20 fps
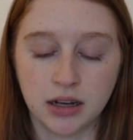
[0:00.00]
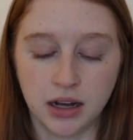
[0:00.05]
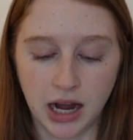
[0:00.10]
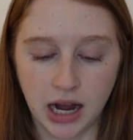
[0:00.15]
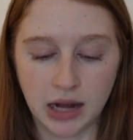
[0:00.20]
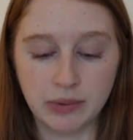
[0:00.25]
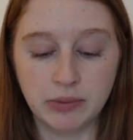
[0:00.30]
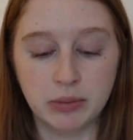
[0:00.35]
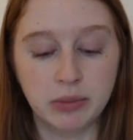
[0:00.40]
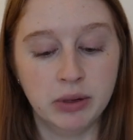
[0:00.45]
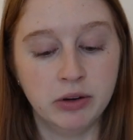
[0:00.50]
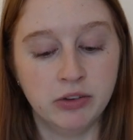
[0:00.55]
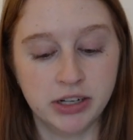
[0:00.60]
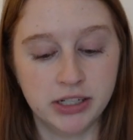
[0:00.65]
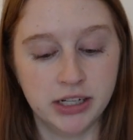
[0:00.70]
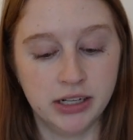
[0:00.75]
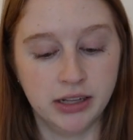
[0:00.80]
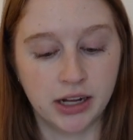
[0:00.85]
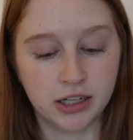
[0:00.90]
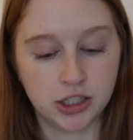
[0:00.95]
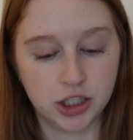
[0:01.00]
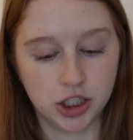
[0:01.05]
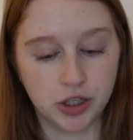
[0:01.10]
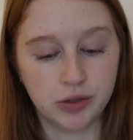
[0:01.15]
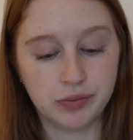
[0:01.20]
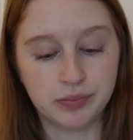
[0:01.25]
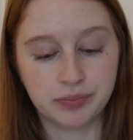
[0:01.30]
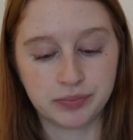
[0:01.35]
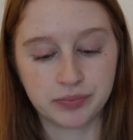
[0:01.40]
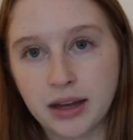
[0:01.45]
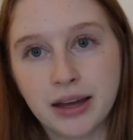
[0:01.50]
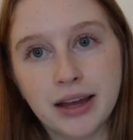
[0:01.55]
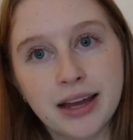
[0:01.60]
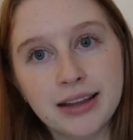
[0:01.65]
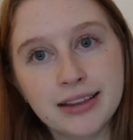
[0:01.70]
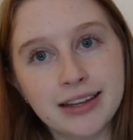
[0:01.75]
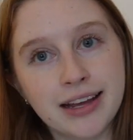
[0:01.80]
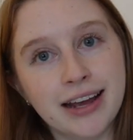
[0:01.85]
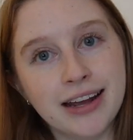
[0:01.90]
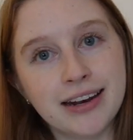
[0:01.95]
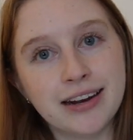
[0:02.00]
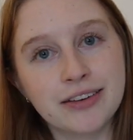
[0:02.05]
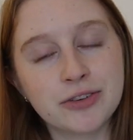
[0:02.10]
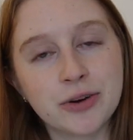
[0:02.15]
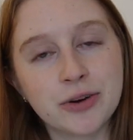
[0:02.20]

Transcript: I will be renting that soon. And then, of